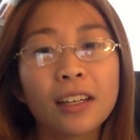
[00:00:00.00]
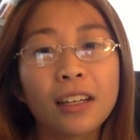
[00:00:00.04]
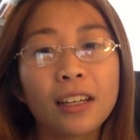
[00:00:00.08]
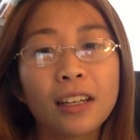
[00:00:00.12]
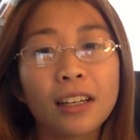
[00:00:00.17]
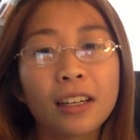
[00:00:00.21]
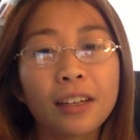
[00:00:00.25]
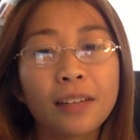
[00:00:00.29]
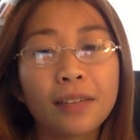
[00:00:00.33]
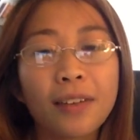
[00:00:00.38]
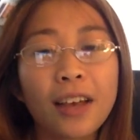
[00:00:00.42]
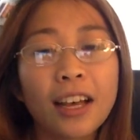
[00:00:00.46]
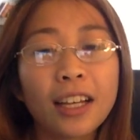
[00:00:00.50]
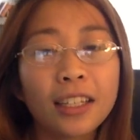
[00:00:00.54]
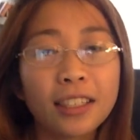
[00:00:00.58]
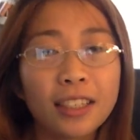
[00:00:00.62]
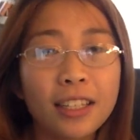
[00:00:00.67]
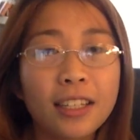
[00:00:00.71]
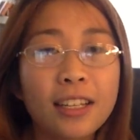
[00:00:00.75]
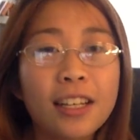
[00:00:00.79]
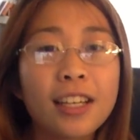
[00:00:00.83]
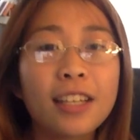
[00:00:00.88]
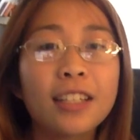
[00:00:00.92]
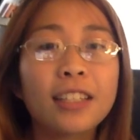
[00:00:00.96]
of
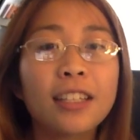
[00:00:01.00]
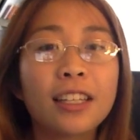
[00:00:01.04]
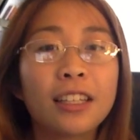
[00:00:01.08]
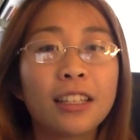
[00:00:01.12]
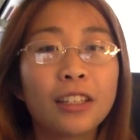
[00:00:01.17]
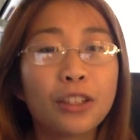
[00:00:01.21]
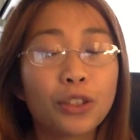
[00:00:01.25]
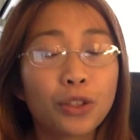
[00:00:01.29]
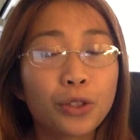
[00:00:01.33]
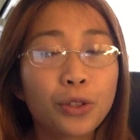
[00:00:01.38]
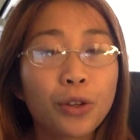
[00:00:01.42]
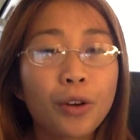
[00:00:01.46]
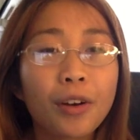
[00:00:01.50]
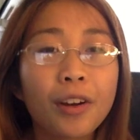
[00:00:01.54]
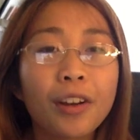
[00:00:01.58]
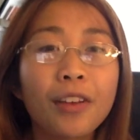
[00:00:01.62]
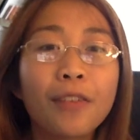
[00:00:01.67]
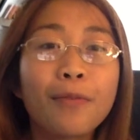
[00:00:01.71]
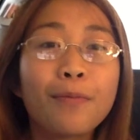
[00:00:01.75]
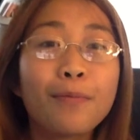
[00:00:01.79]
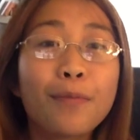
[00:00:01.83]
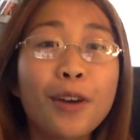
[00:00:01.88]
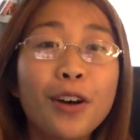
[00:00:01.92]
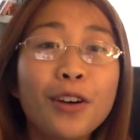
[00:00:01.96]
Exodus and the story
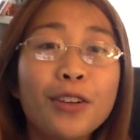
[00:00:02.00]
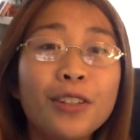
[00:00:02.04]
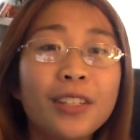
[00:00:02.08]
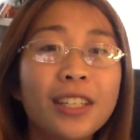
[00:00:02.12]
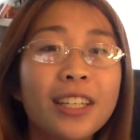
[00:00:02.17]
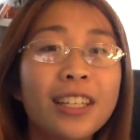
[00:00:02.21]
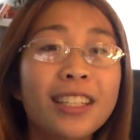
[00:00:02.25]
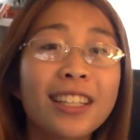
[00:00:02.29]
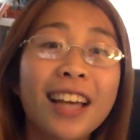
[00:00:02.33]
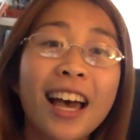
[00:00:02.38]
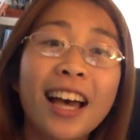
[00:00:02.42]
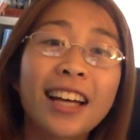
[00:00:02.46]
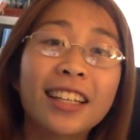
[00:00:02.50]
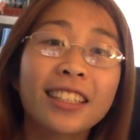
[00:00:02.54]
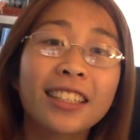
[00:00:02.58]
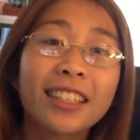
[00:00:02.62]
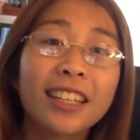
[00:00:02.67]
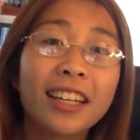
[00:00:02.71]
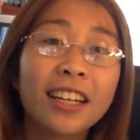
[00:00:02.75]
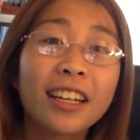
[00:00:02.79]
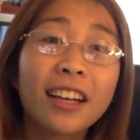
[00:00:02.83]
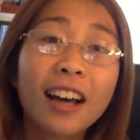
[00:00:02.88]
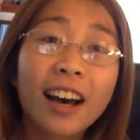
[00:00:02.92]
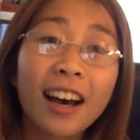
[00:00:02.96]
of Moses
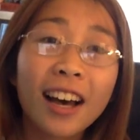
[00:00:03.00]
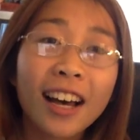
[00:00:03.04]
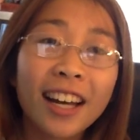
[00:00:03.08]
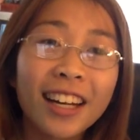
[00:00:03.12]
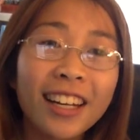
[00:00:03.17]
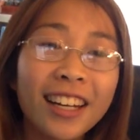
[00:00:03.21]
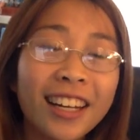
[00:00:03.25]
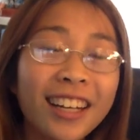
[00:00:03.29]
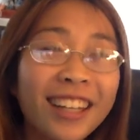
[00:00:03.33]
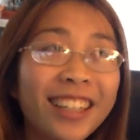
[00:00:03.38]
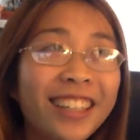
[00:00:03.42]
asking God,